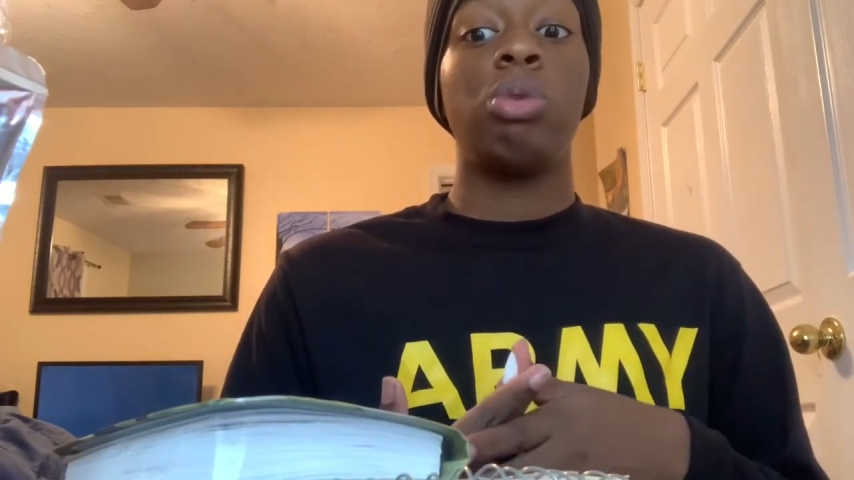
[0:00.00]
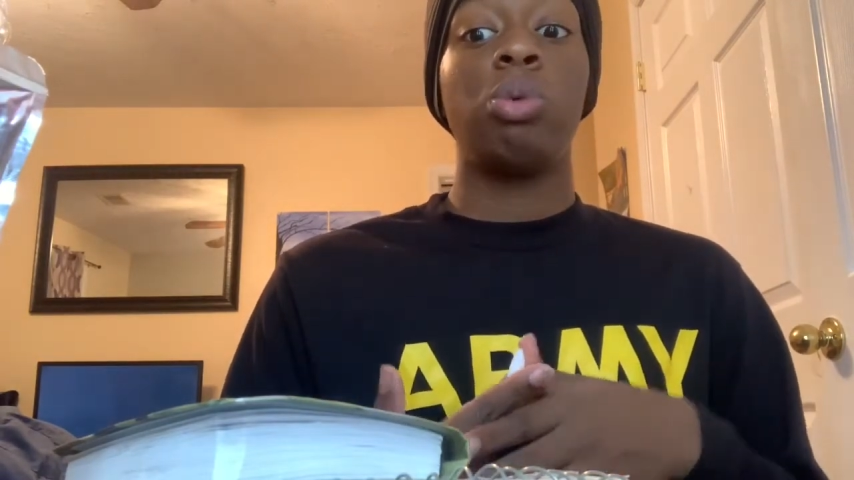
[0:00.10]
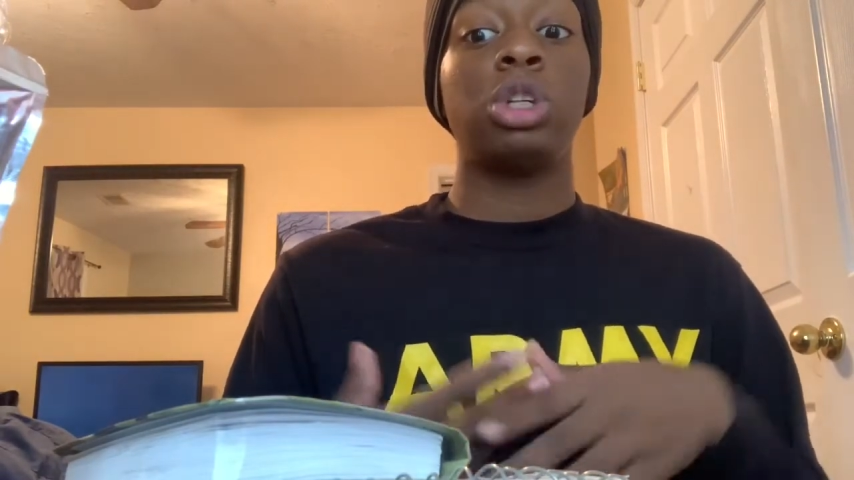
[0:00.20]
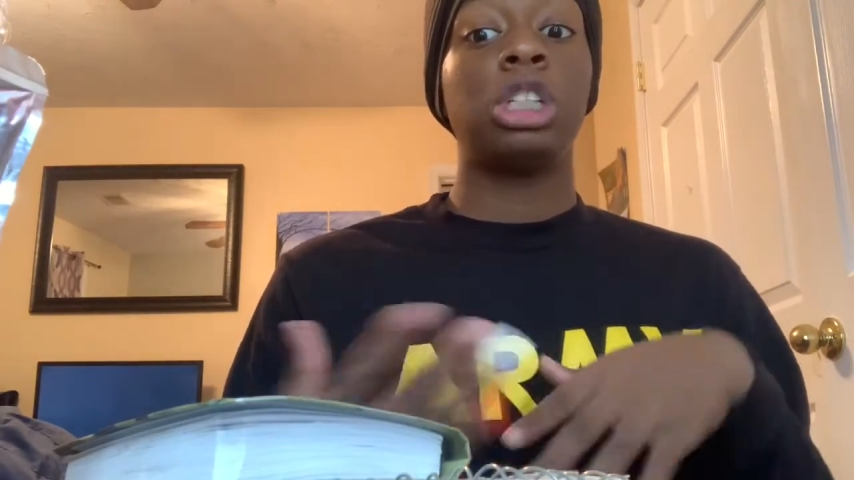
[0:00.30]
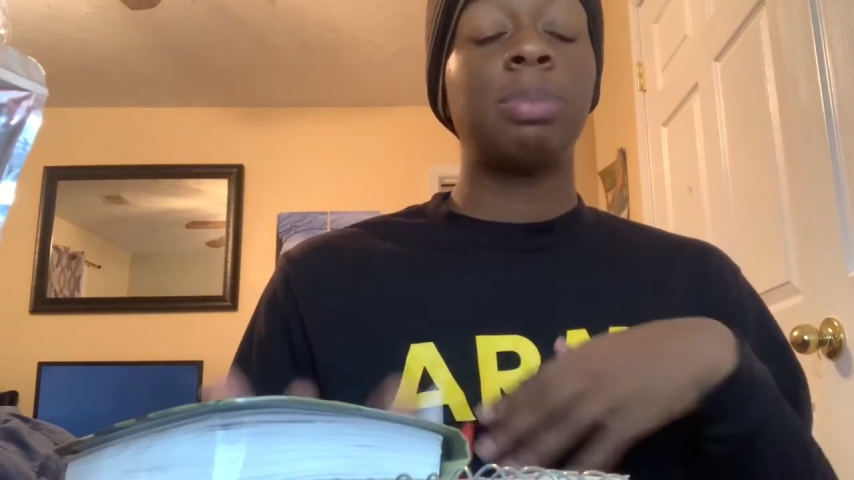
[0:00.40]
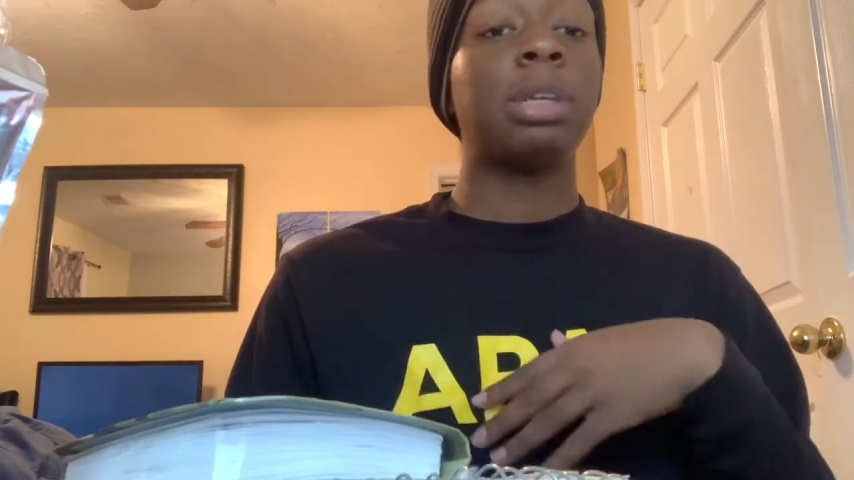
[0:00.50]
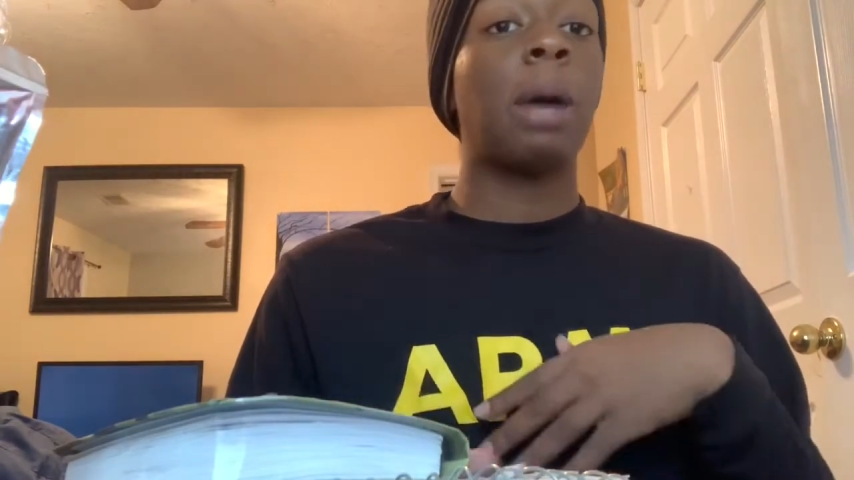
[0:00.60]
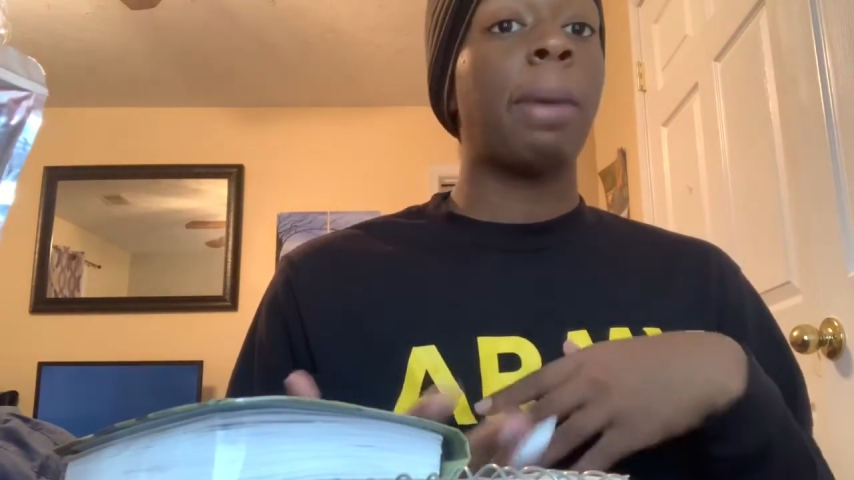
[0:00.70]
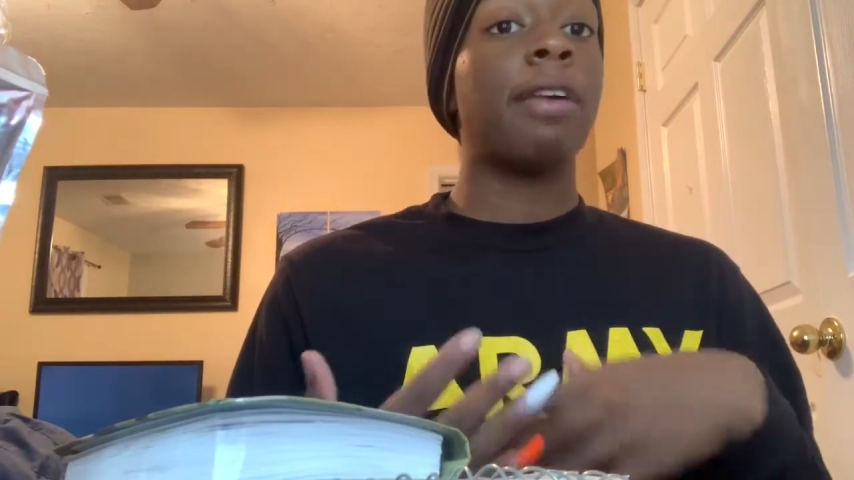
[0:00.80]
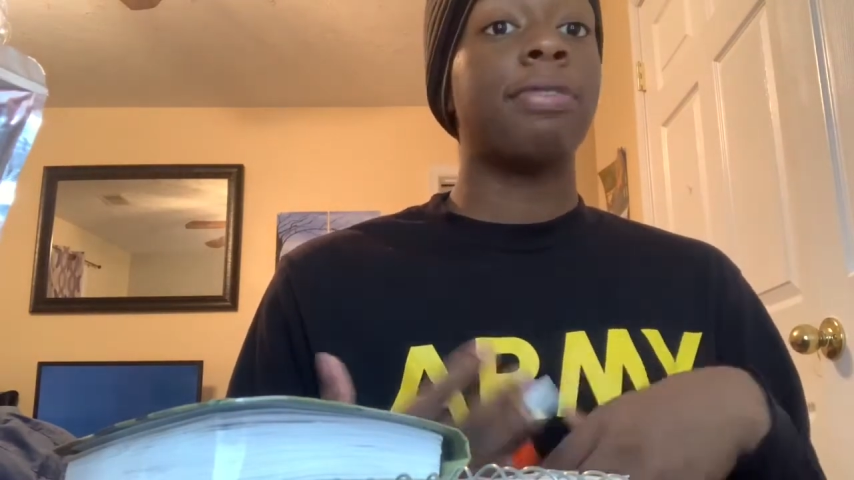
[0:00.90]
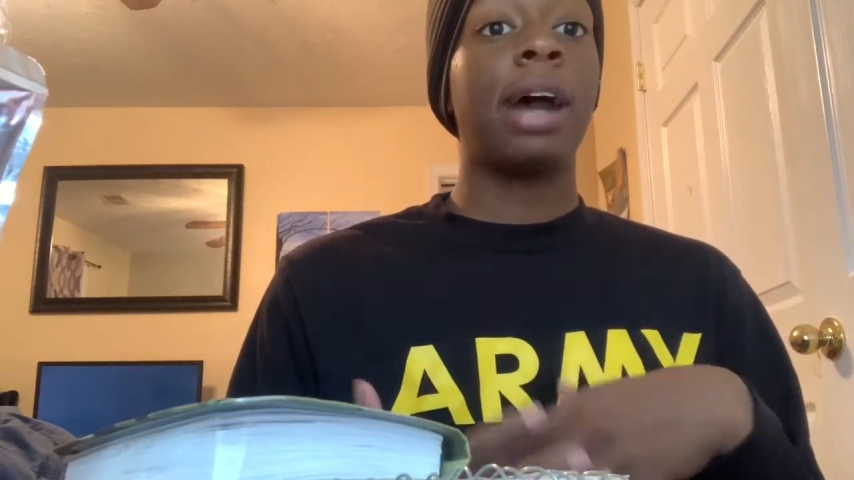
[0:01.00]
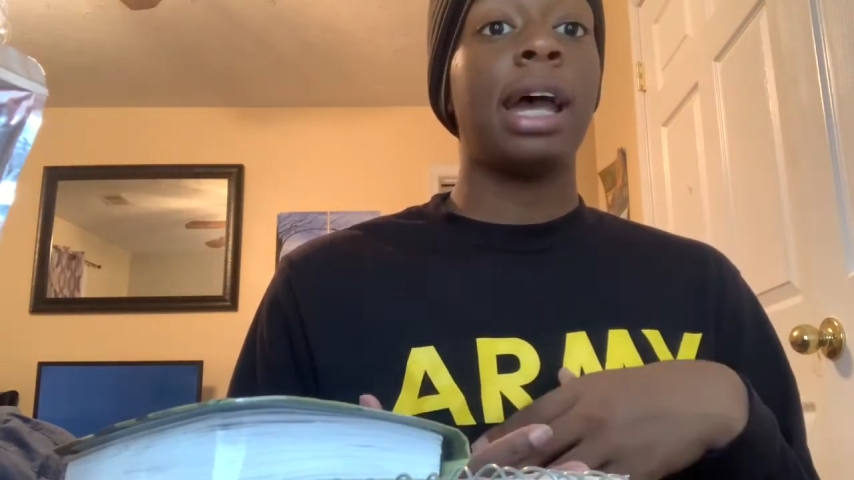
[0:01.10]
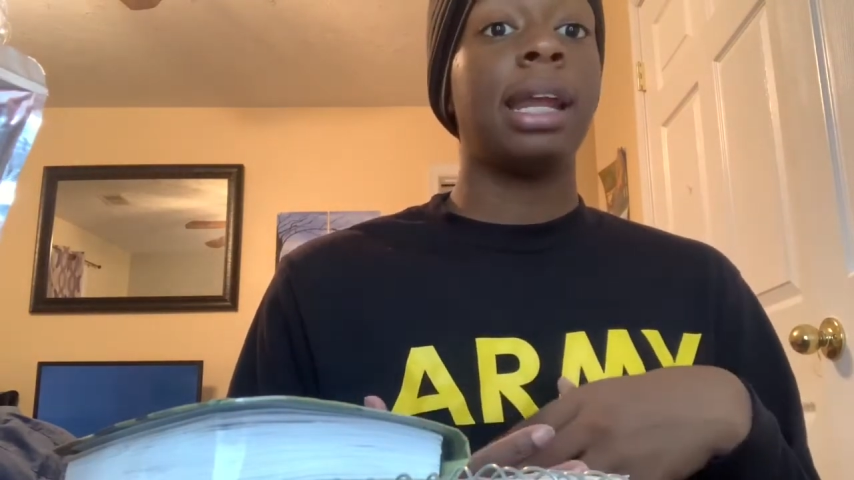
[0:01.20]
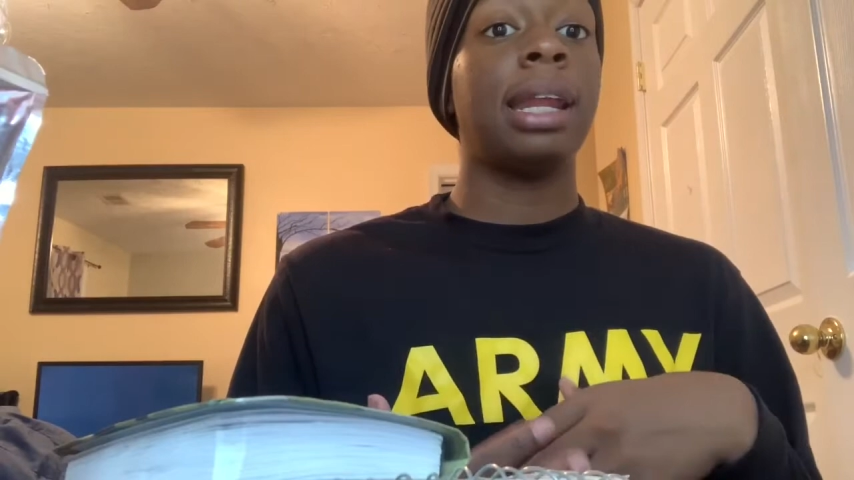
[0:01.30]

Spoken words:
shipped out by Friday,